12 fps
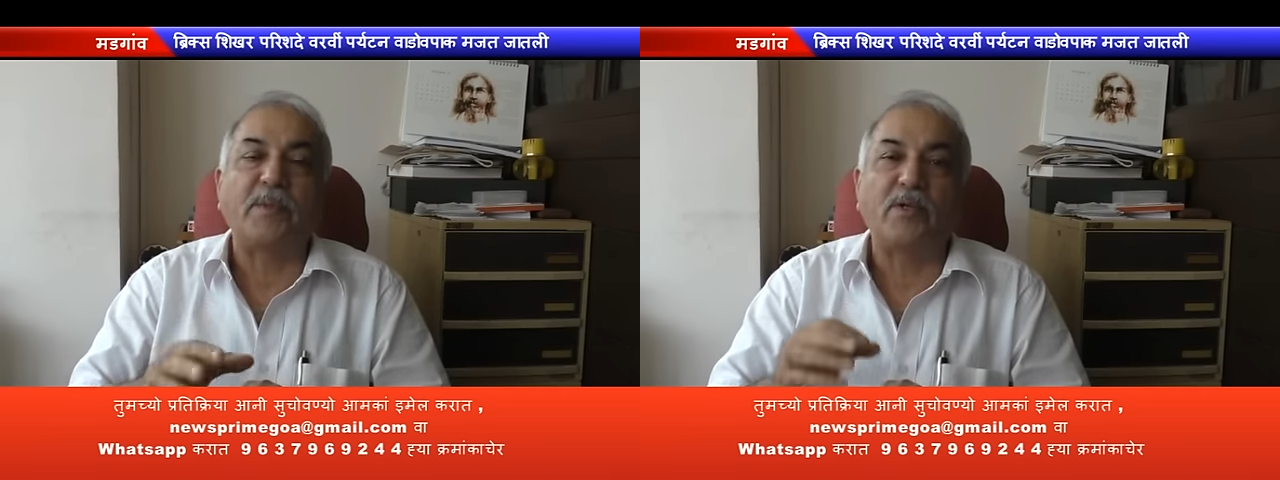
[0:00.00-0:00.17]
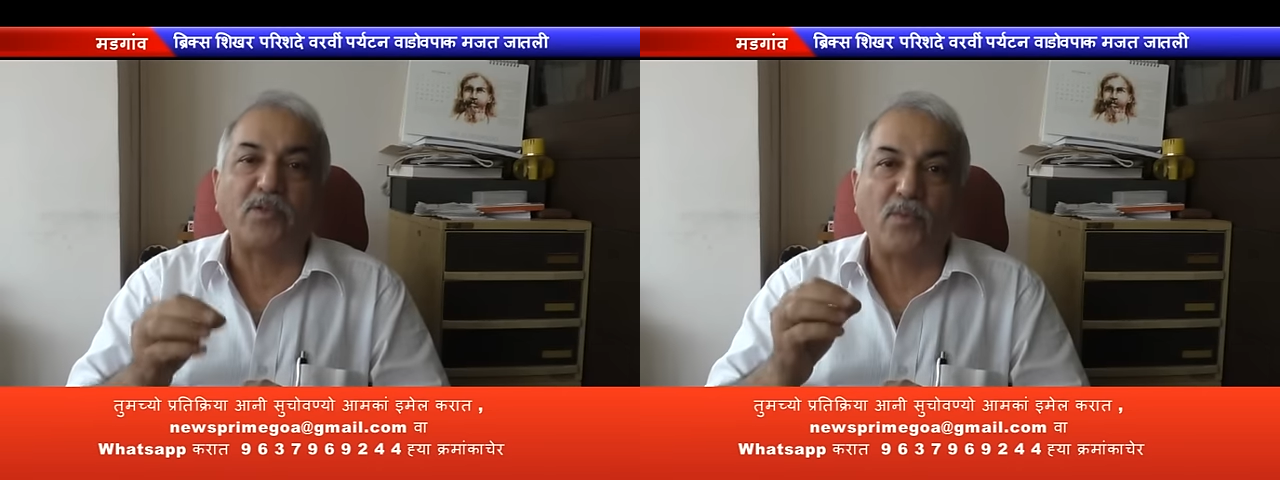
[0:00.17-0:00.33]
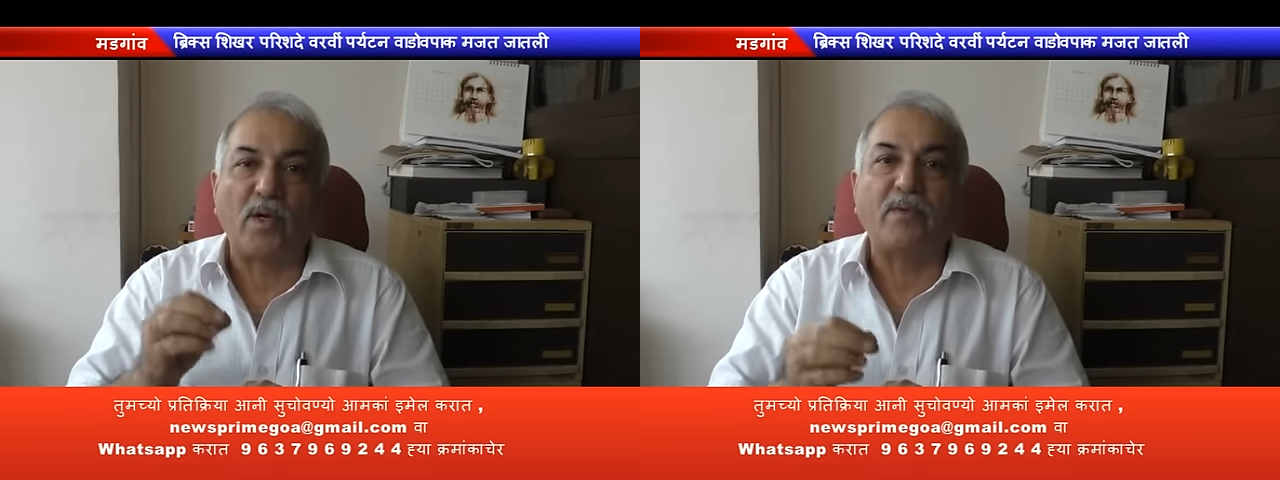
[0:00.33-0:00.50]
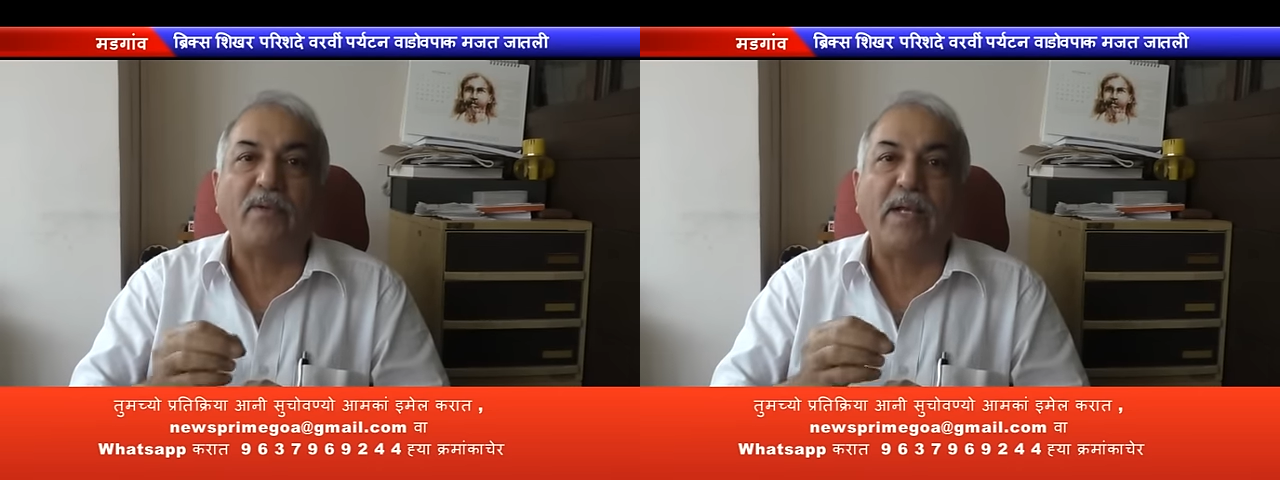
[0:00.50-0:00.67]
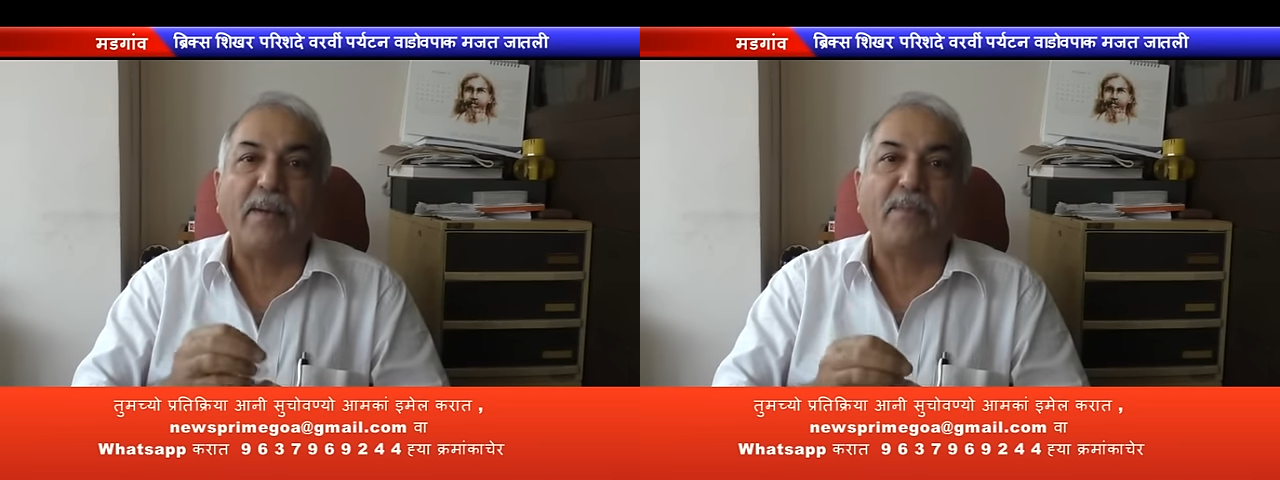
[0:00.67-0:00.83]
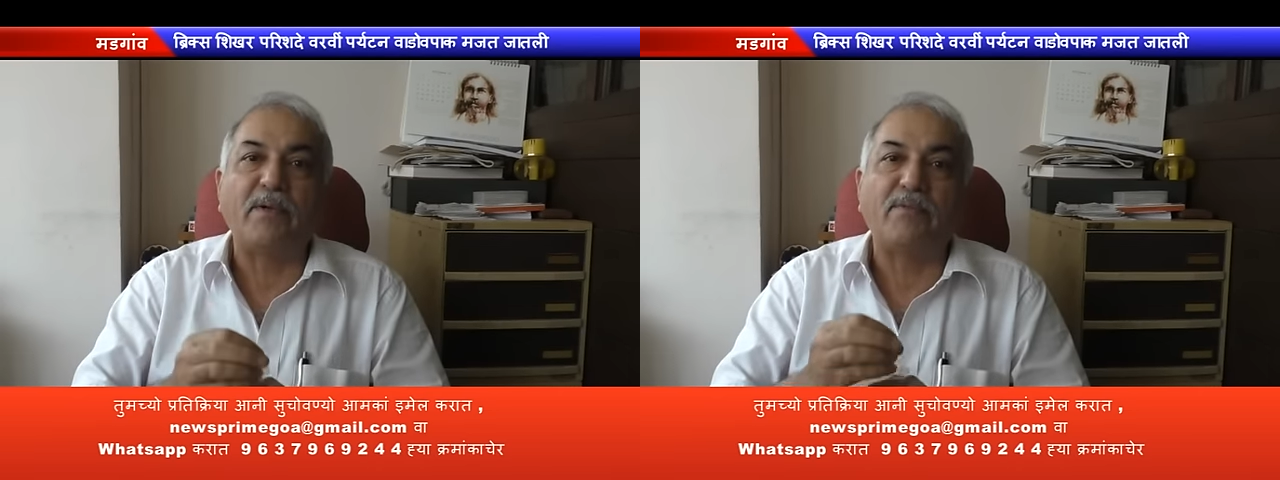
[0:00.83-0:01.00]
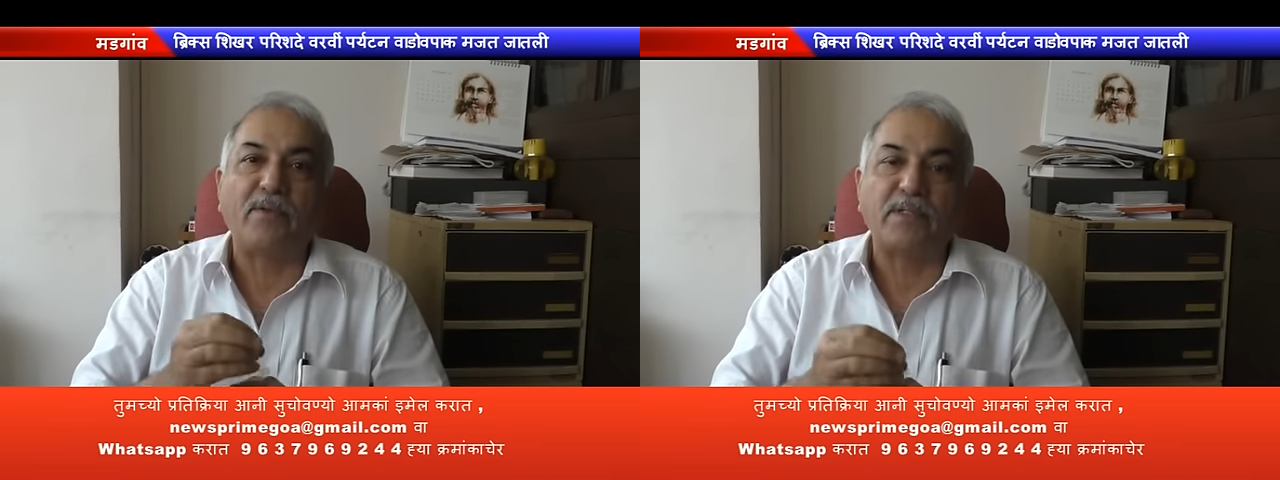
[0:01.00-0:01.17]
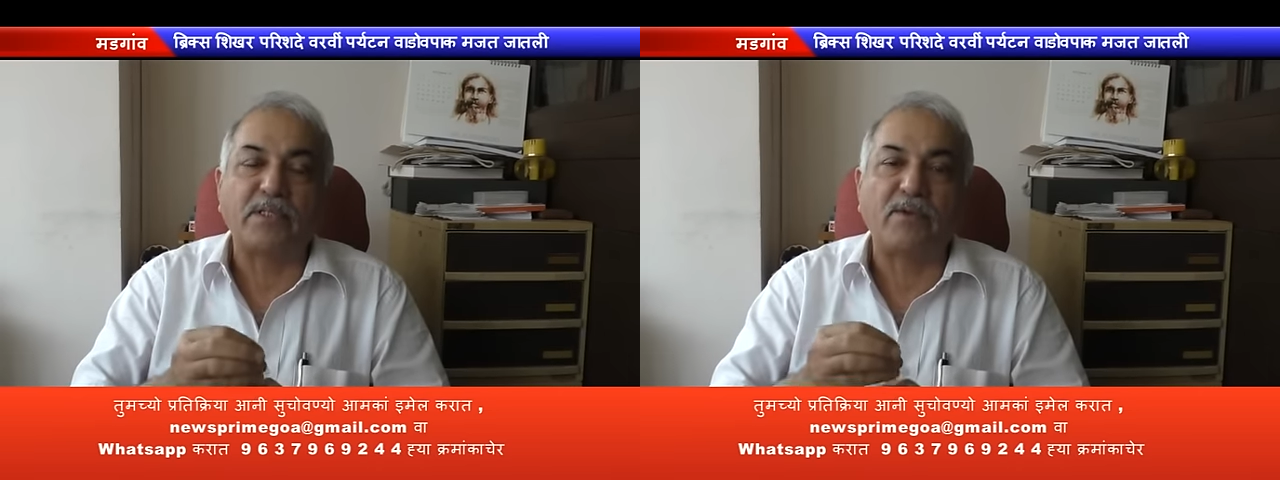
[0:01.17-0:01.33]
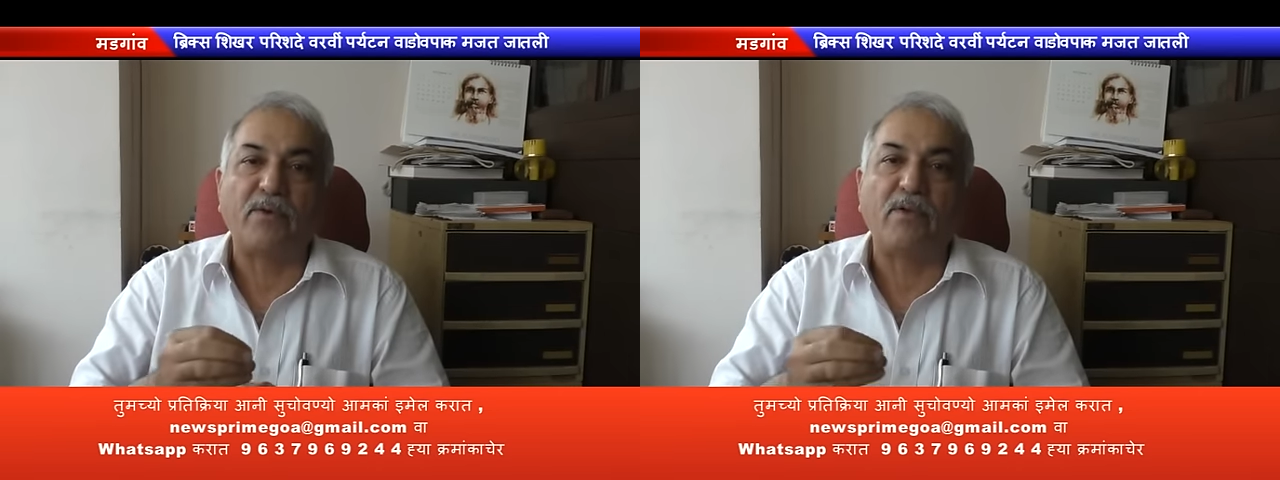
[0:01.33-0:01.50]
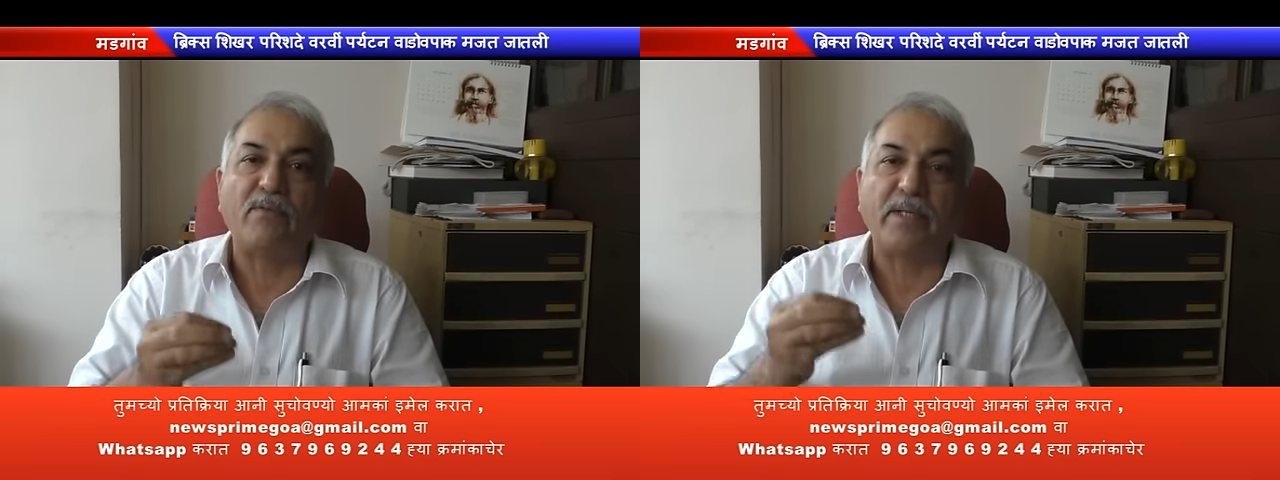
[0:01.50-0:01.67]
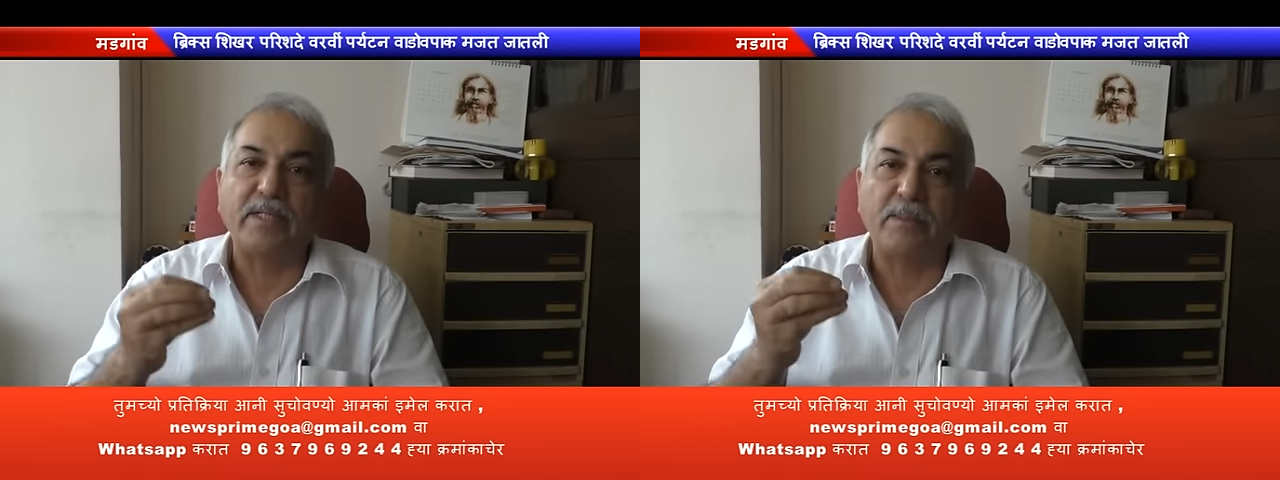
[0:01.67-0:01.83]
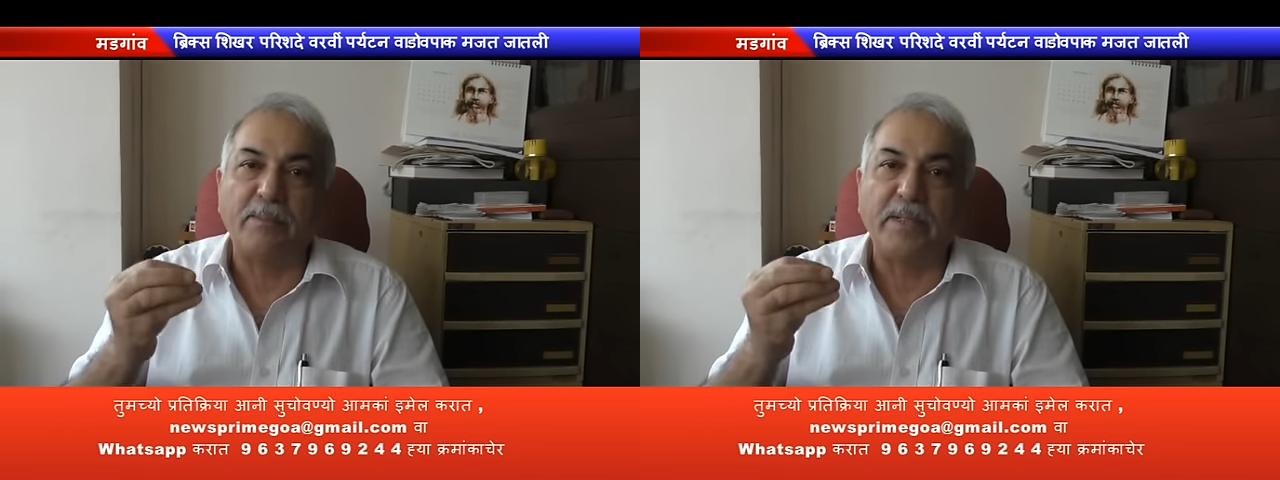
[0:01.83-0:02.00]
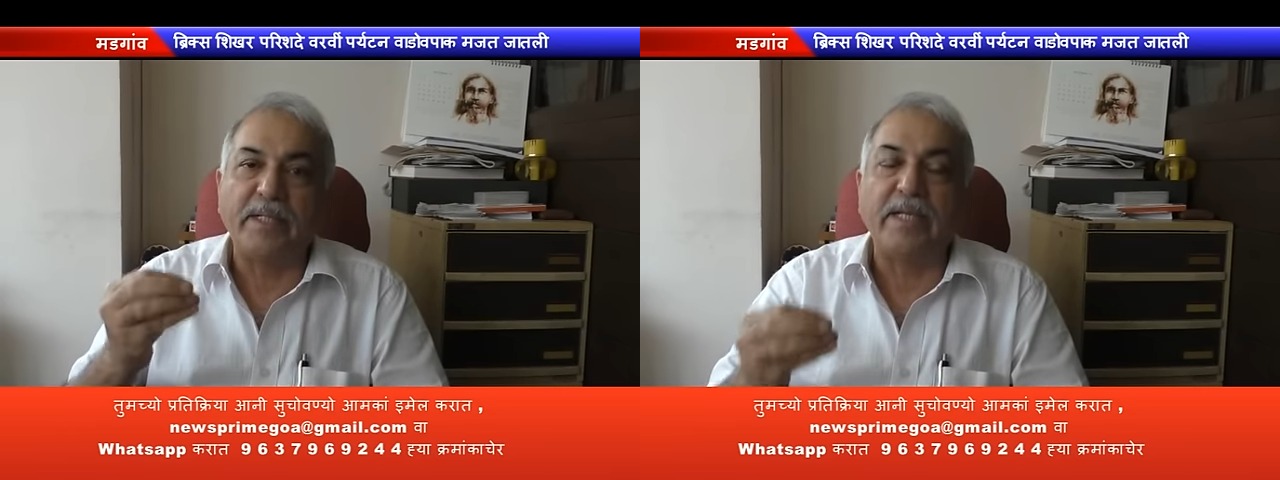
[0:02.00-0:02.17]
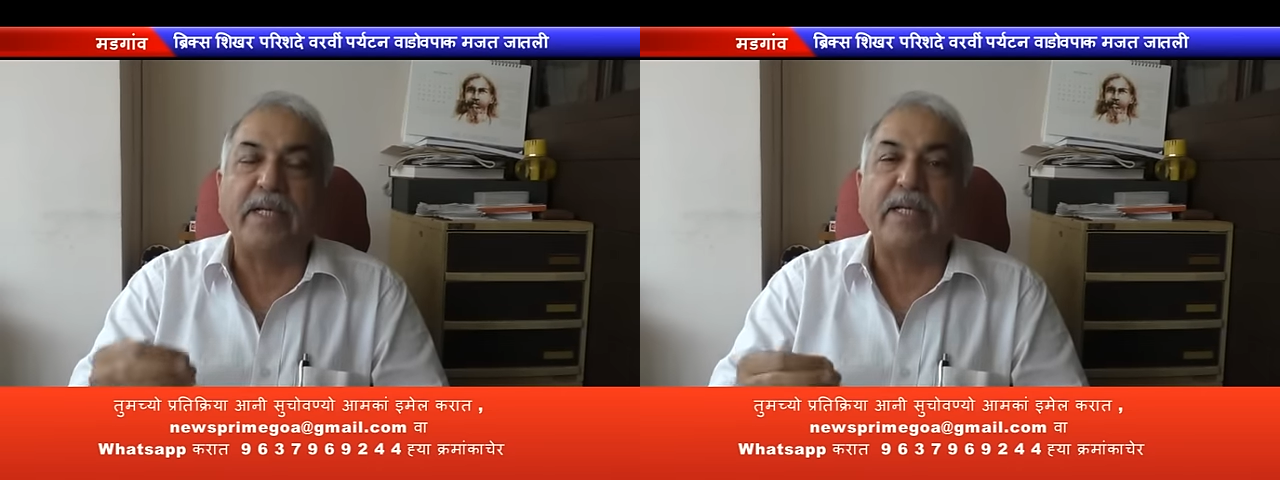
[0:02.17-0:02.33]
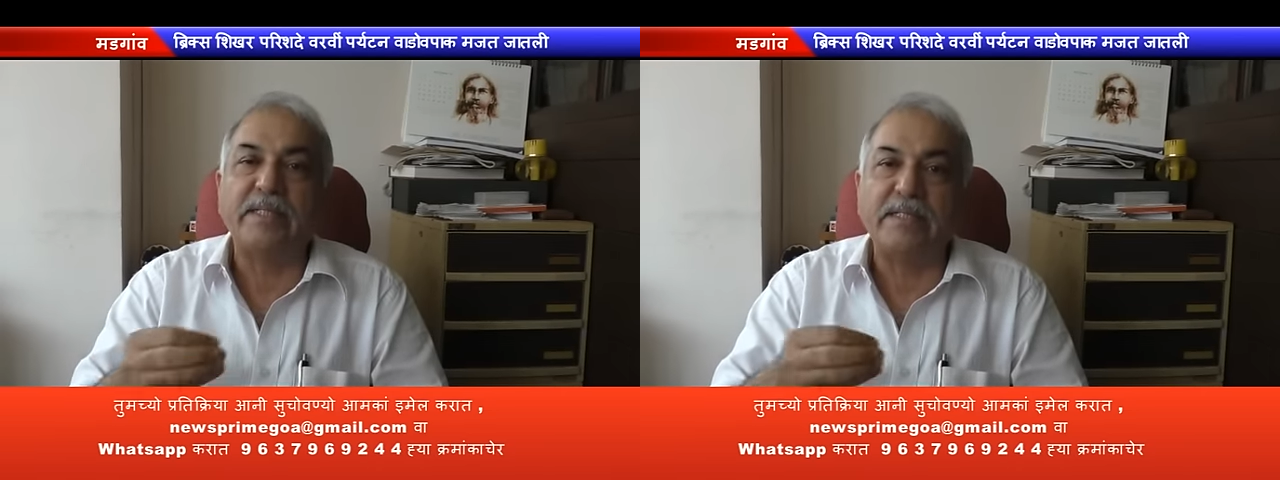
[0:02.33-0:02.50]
because what will happen first of all when the meeting